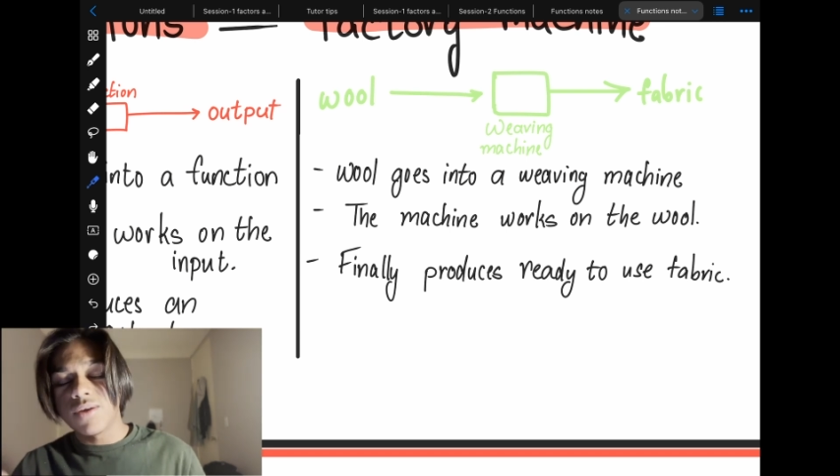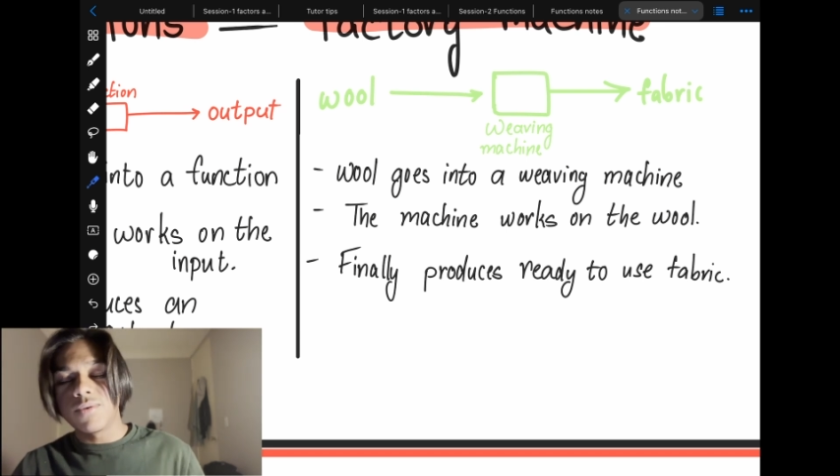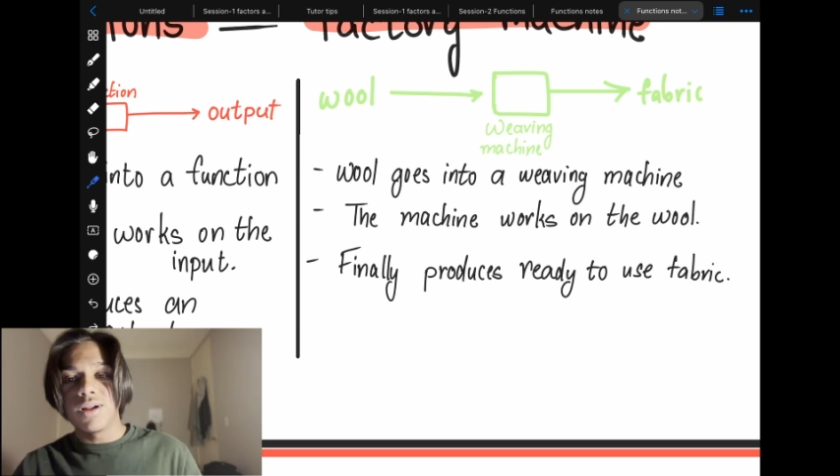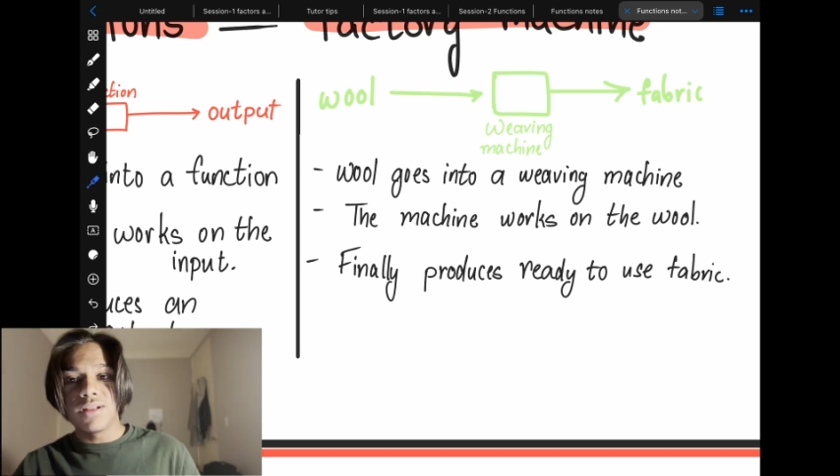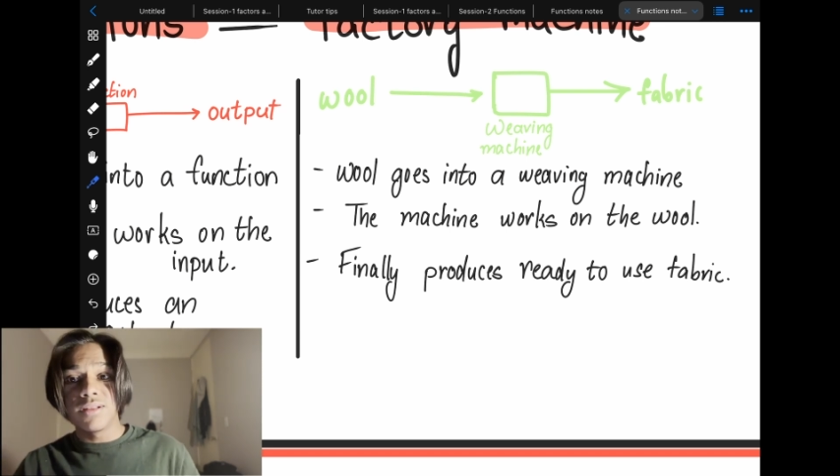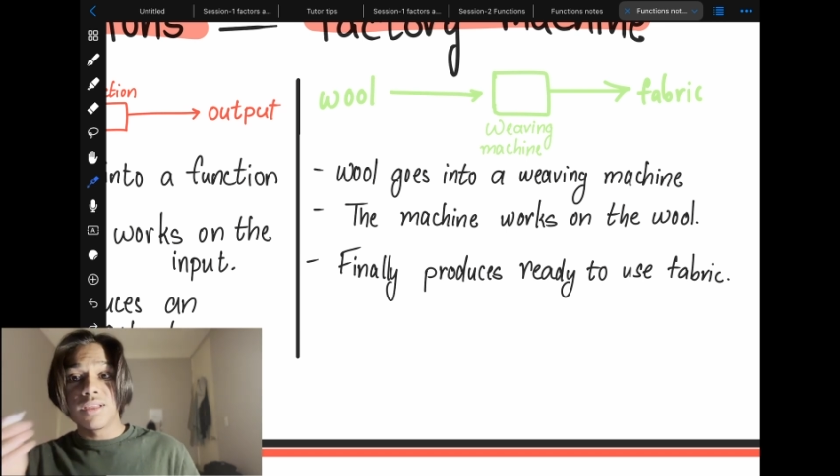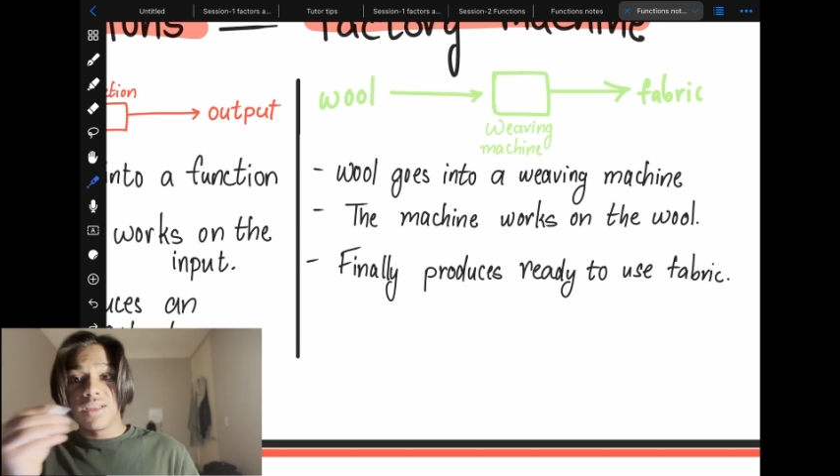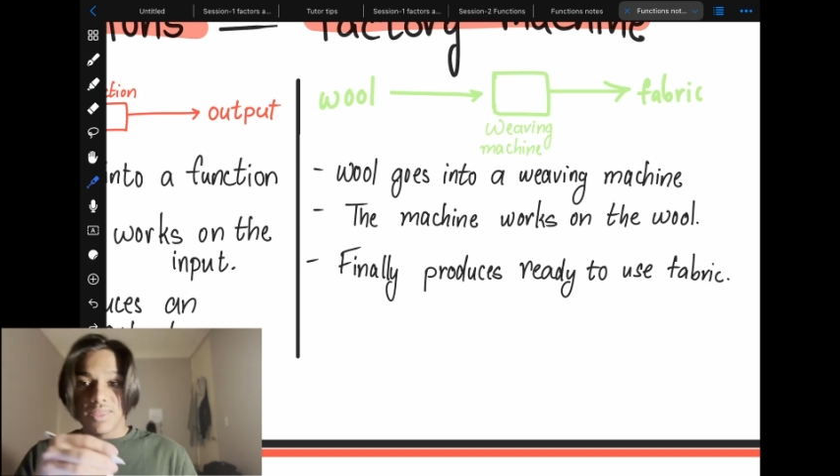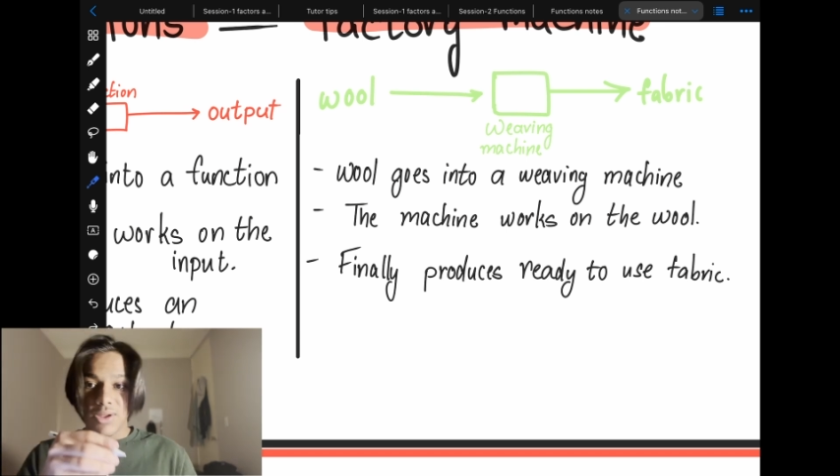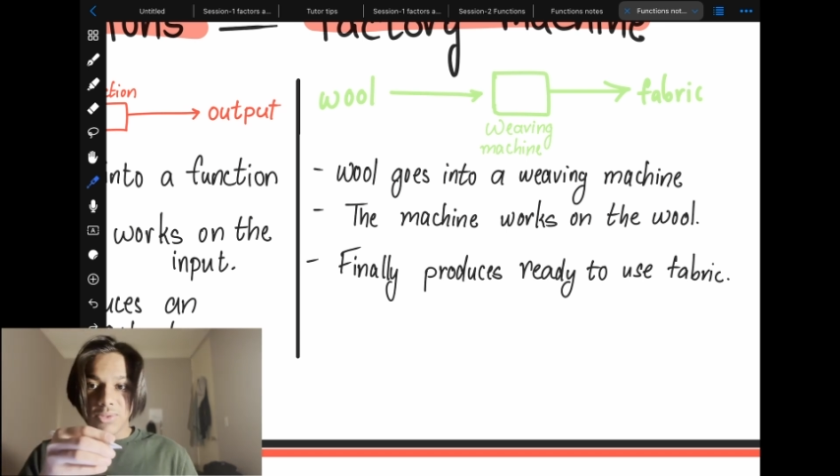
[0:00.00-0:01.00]
Well,
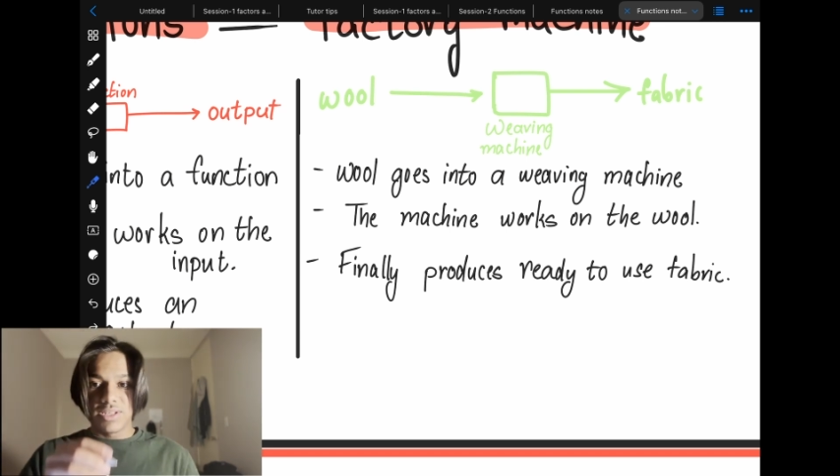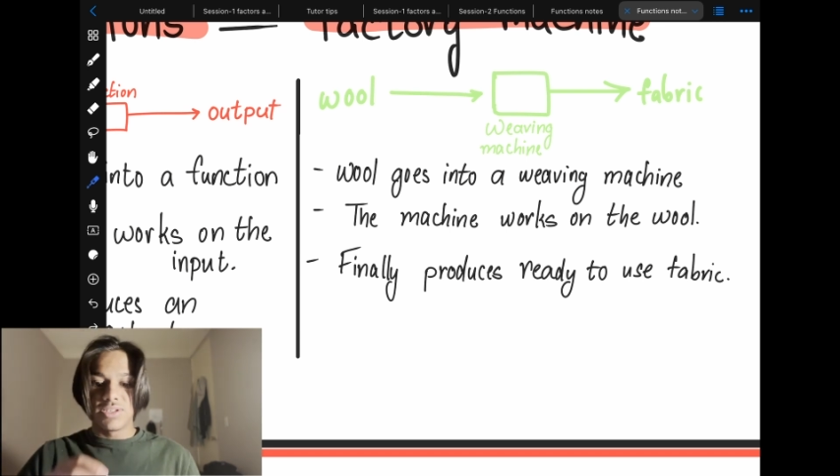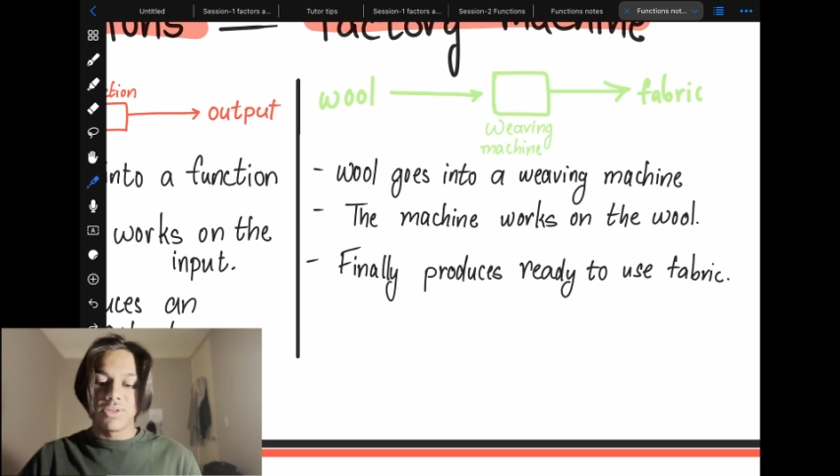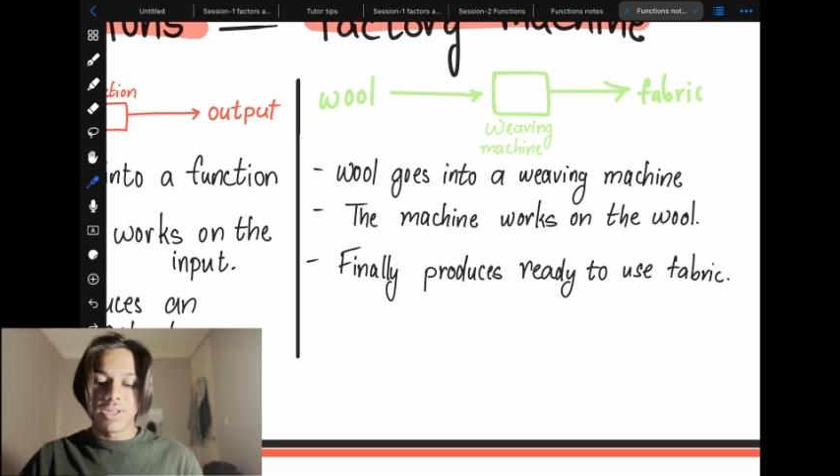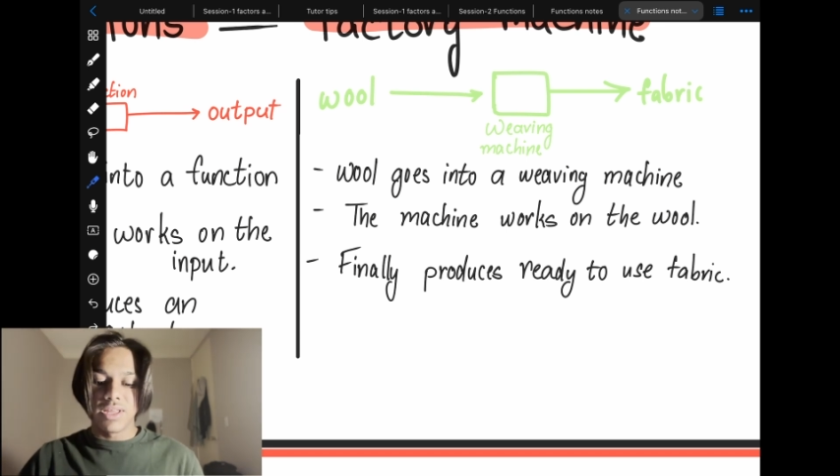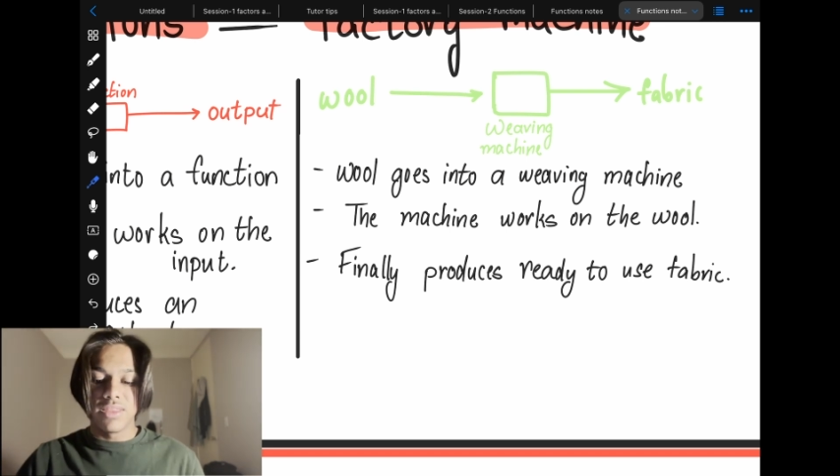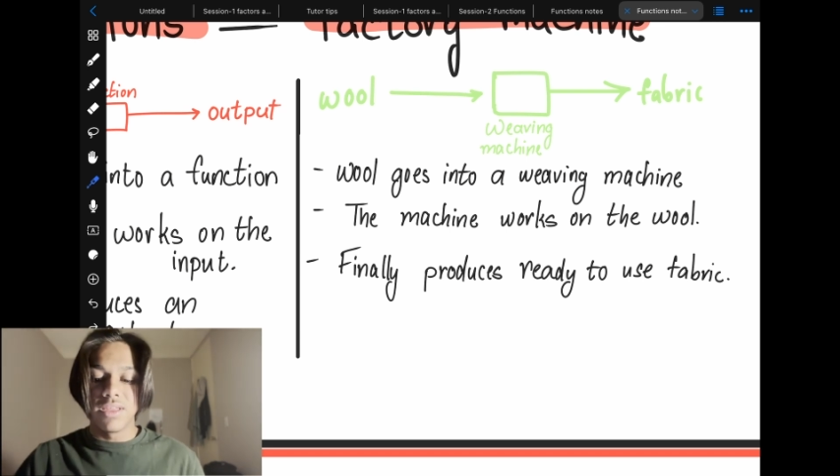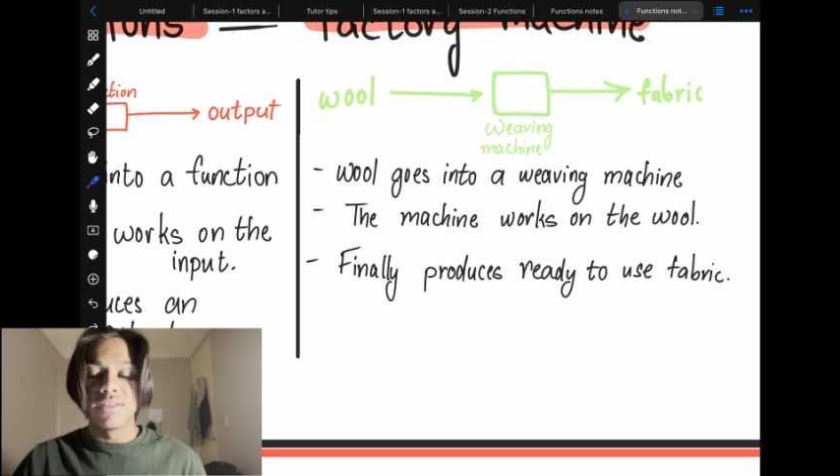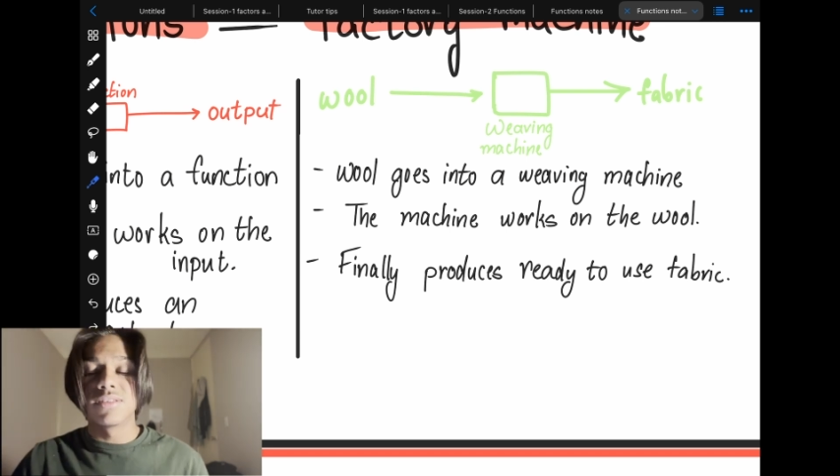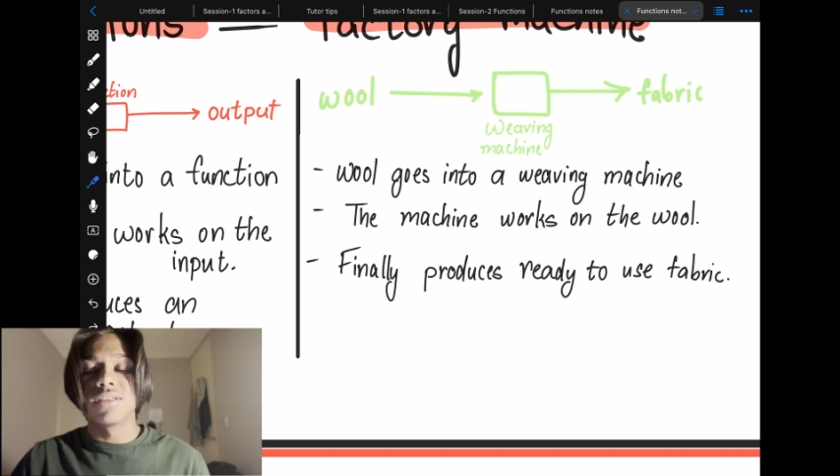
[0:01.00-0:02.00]
now let's look at
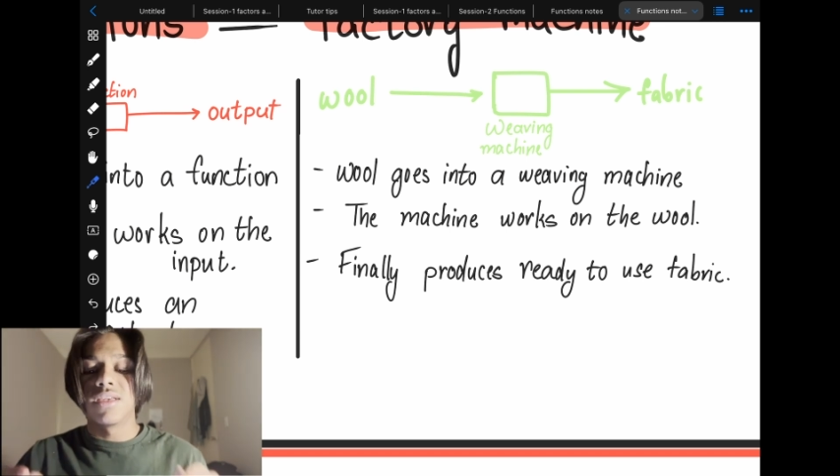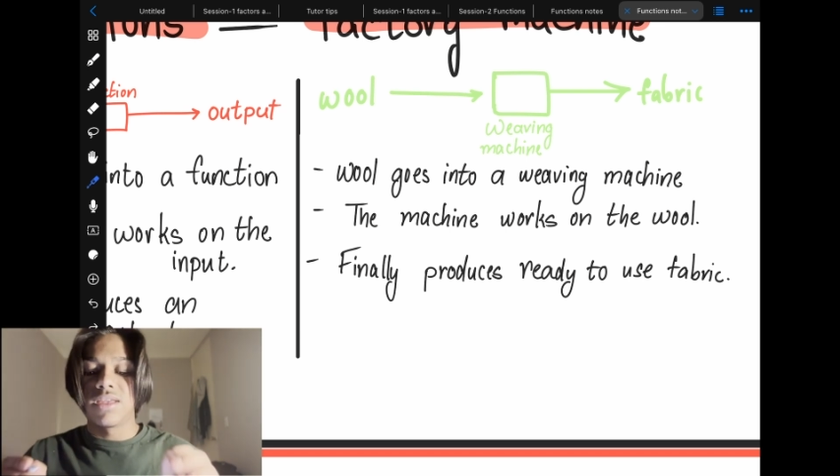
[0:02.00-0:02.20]
this